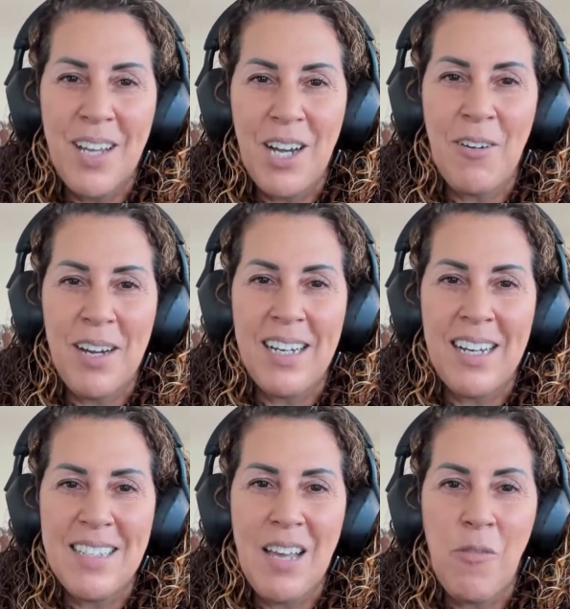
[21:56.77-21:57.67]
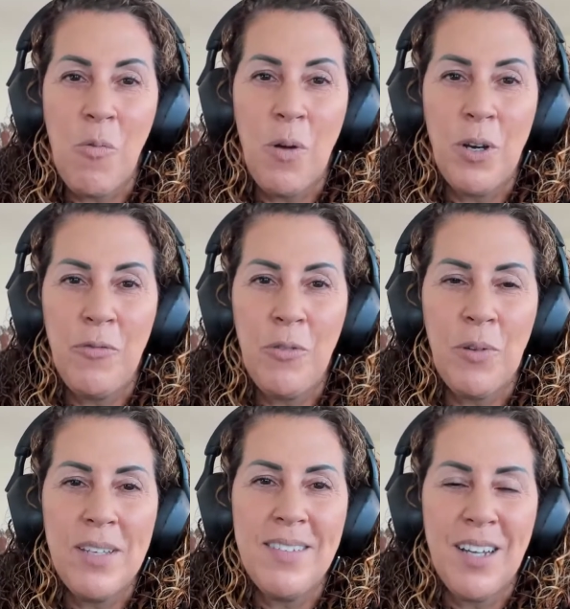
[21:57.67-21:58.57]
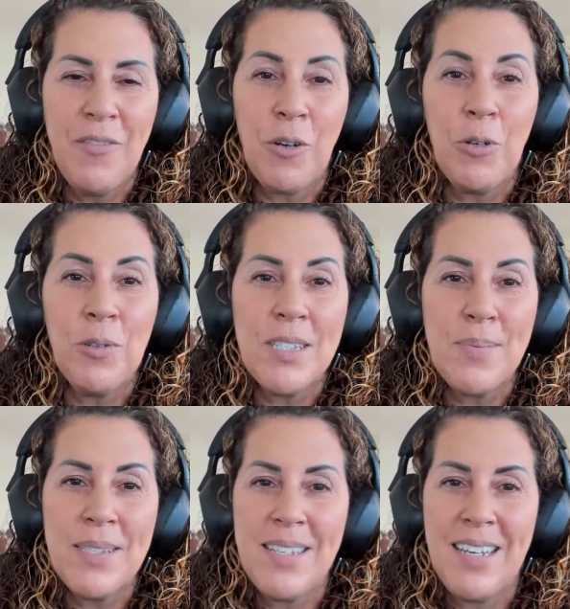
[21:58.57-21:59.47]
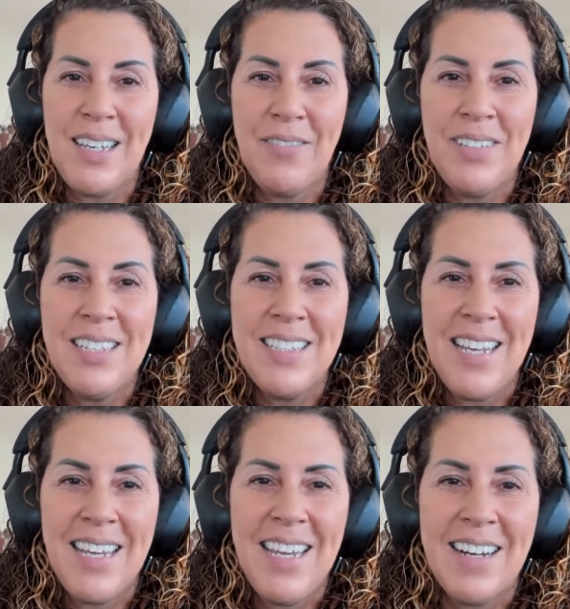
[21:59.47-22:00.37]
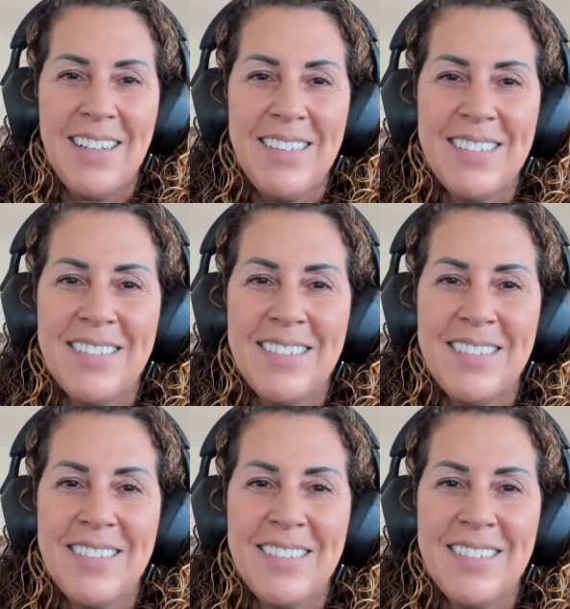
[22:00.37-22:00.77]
All right, guys, have a wonderful rest of your Christmas Eve. Take care.